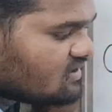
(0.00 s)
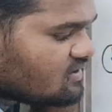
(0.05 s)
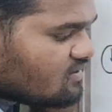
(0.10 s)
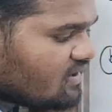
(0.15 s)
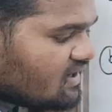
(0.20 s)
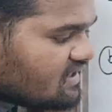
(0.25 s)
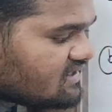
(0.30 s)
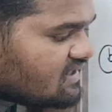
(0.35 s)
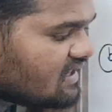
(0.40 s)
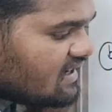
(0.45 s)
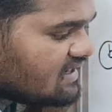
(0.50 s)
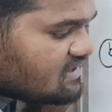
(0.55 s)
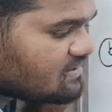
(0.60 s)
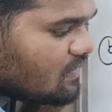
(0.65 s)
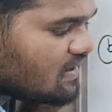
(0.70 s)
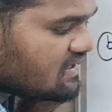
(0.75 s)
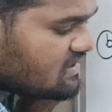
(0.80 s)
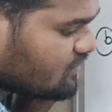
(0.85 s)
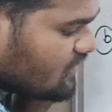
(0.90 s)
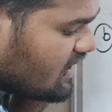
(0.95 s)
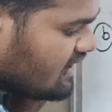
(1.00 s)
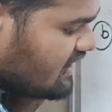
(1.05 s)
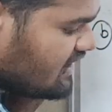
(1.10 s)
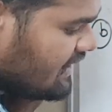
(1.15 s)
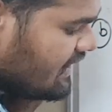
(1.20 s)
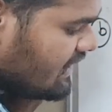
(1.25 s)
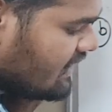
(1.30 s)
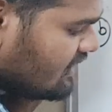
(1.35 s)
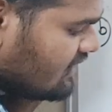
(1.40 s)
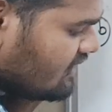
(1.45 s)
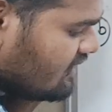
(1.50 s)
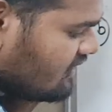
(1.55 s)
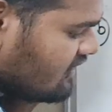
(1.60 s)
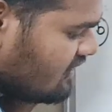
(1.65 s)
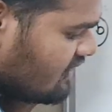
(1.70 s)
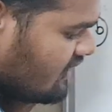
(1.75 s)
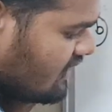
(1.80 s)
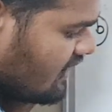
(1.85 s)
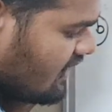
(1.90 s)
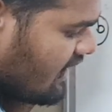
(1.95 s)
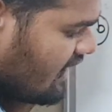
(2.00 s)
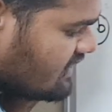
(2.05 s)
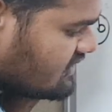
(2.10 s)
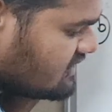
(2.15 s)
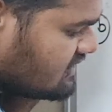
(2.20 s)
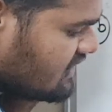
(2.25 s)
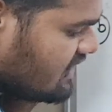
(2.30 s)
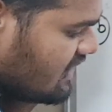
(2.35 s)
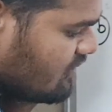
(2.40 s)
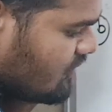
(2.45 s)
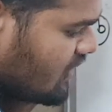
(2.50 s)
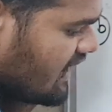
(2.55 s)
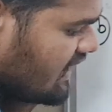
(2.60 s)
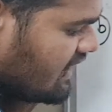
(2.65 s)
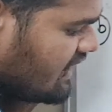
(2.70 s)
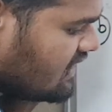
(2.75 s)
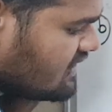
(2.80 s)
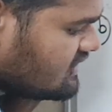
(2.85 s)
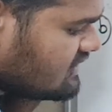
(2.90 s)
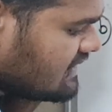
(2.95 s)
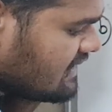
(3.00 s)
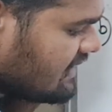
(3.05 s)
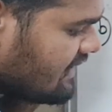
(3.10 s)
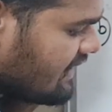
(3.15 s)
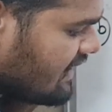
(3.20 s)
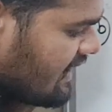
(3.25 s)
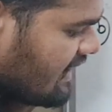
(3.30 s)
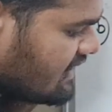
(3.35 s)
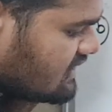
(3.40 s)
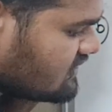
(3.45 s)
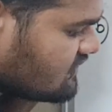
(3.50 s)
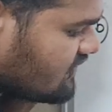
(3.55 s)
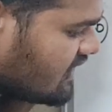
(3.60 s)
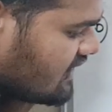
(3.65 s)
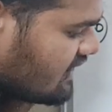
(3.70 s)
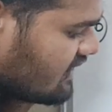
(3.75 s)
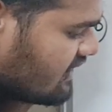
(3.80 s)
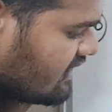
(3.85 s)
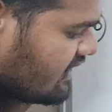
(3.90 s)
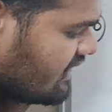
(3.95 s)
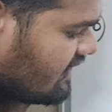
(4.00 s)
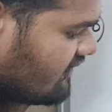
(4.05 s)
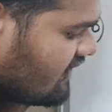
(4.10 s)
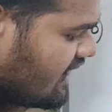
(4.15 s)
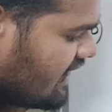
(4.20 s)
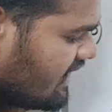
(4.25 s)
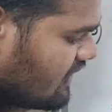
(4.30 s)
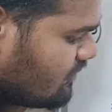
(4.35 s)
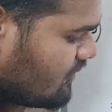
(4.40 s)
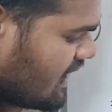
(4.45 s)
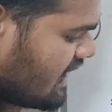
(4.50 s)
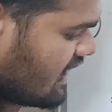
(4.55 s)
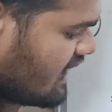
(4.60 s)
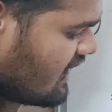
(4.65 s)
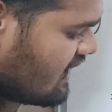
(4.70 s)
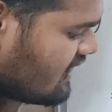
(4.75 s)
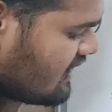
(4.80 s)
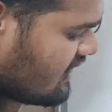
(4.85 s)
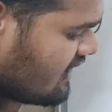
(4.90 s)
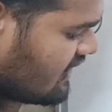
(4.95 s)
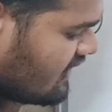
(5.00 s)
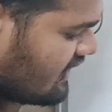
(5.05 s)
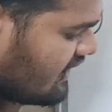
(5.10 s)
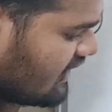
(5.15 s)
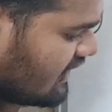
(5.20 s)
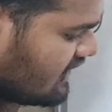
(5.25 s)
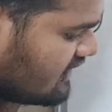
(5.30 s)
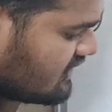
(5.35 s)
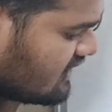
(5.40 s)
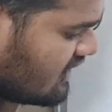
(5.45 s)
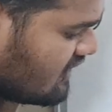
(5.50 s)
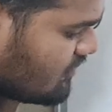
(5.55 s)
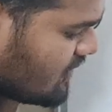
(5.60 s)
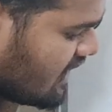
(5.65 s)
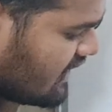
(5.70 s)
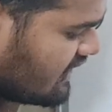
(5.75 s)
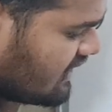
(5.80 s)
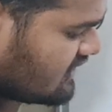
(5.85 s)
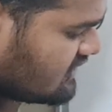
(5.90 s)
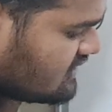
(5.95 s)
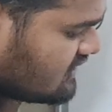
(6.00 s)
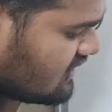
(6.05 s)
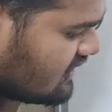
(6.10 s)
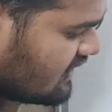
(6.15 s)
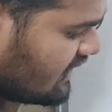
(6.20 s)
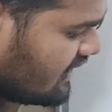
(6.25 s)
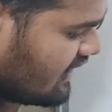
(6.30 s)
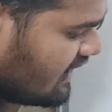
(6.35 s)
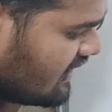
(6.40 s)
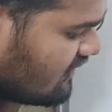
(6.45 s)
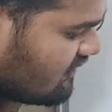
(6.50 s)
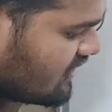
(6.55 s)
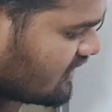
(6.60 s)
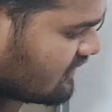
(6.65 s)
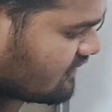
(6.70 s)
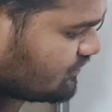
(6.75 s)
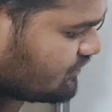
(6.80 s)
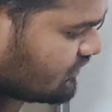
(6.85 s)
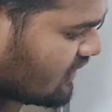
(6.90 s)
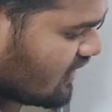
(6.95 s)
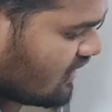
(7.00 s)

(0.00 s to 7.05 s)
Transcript: So what is the displacement here? S3 minus S1 divided by T3 minus T1.